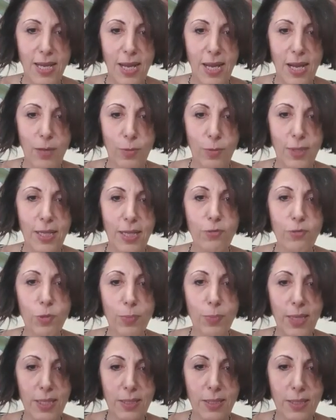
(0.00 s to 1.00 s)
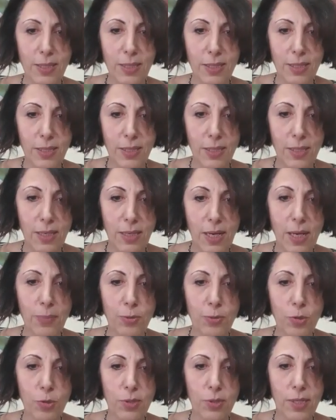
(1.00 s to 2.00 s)
I would love to be a tester.
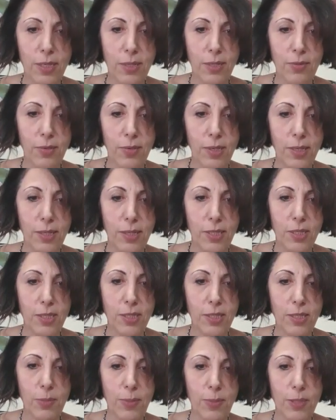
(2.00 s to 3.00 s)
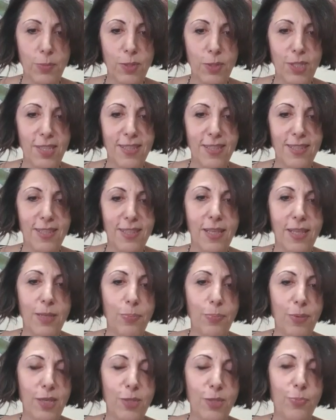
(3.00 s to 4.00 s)
Absolutely agree. Legend is the best machine in any
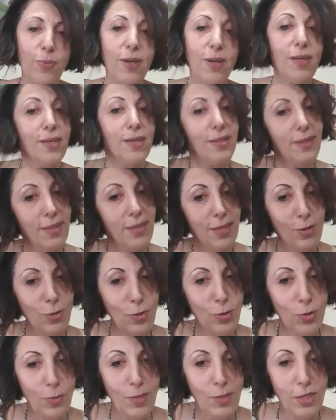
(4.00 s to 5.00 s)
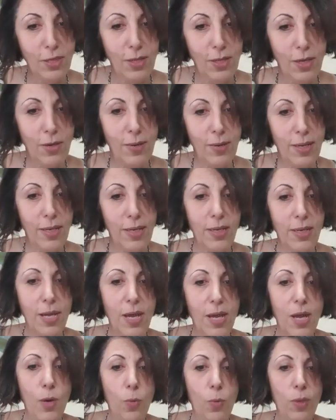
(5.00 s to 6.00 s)
price bracket. Thank you so much, Derek.
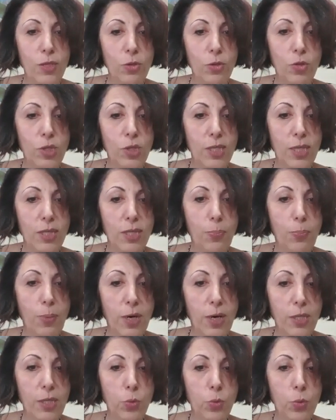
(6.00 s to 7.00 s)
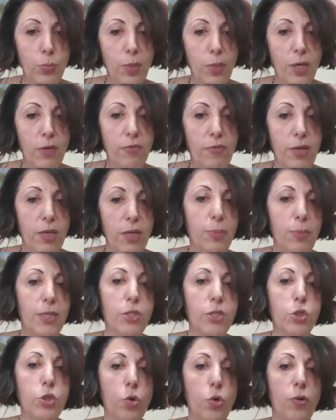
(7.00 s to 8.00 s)
When did you say the parts would be available?
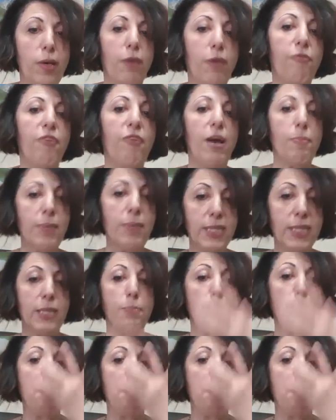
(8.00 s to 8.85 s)
Sorry if I missed it.